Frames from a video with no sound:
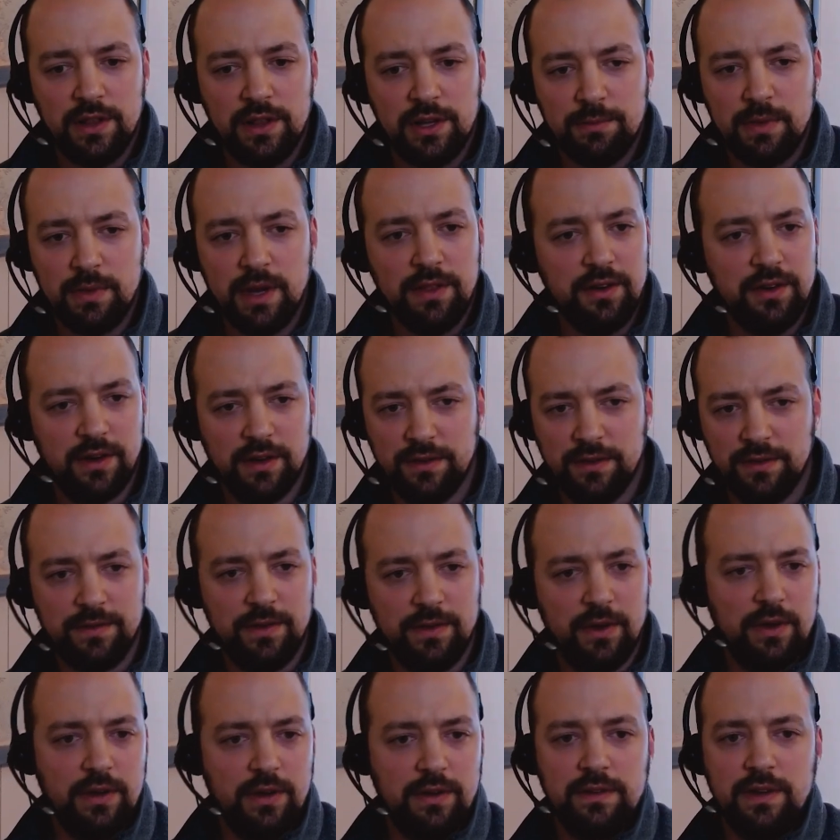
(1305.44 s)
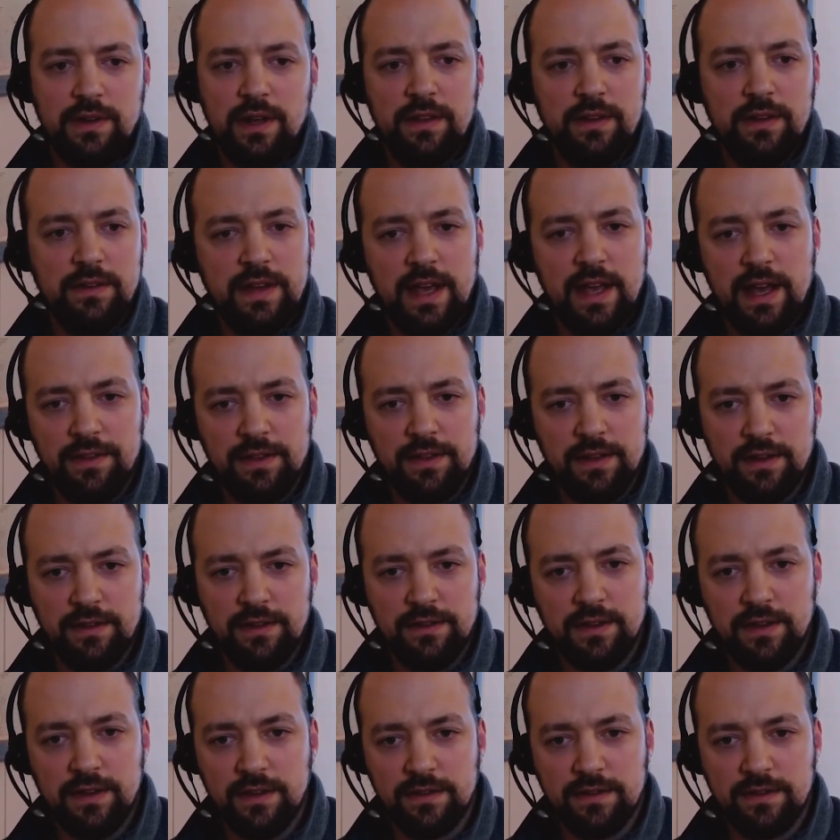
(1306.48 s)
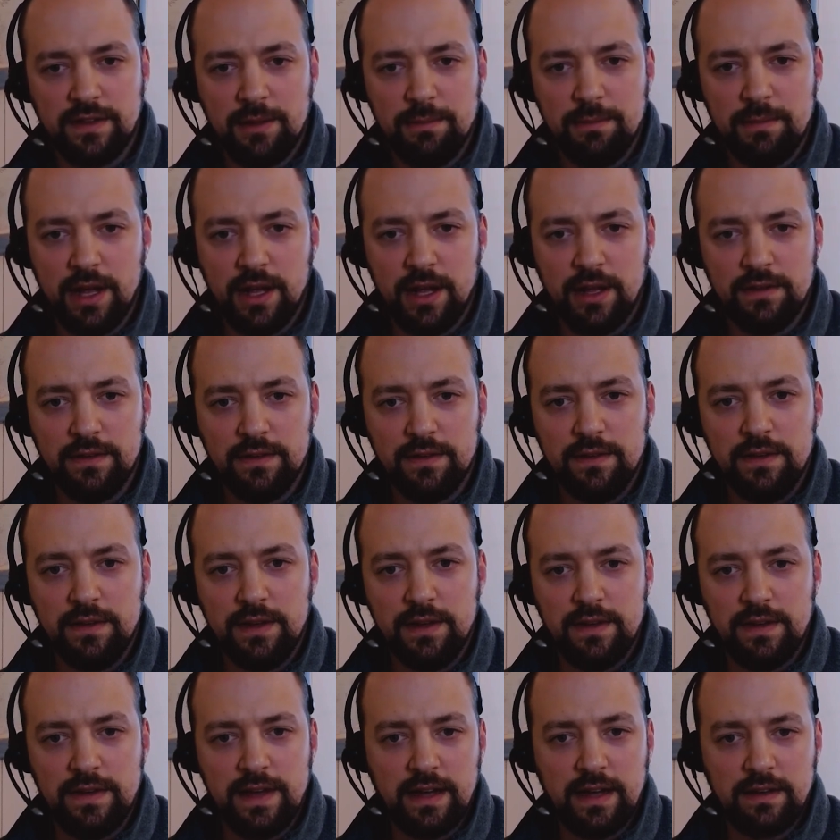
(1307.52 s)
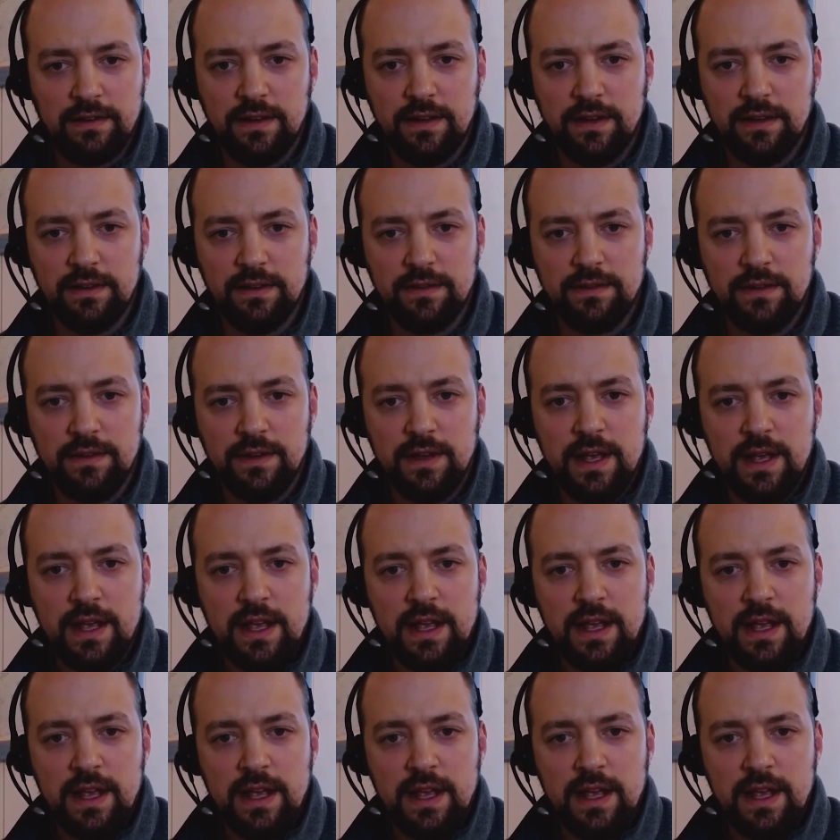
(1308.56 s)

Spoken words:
and their mother is focused on the Southeast and the Sun Belt and Texas.